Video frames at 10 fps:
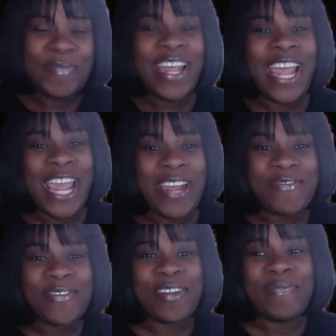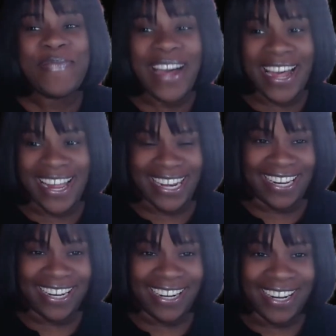everybody.
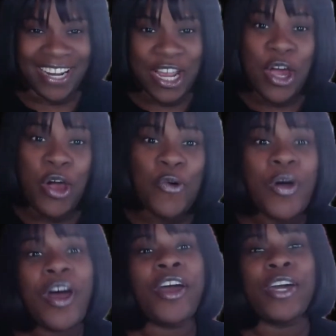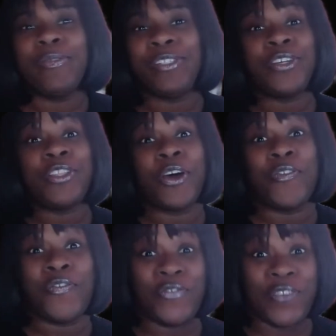Welcome to the
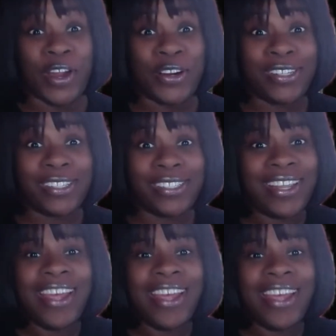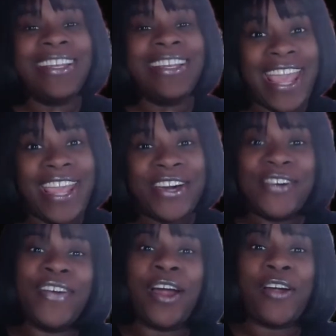first day of
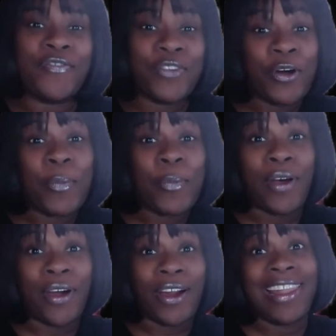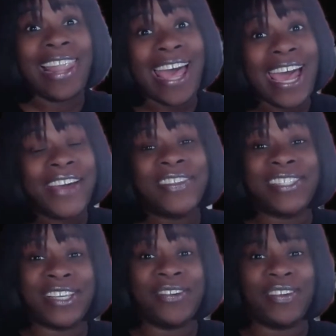our four-part live
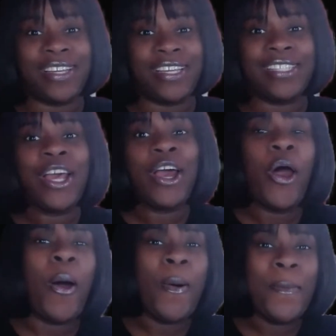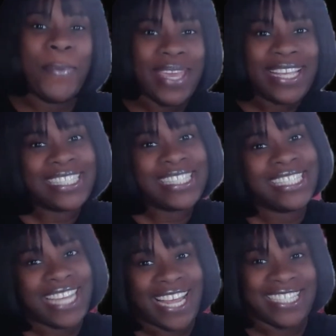series on business
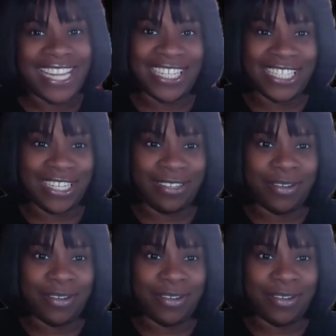taxation.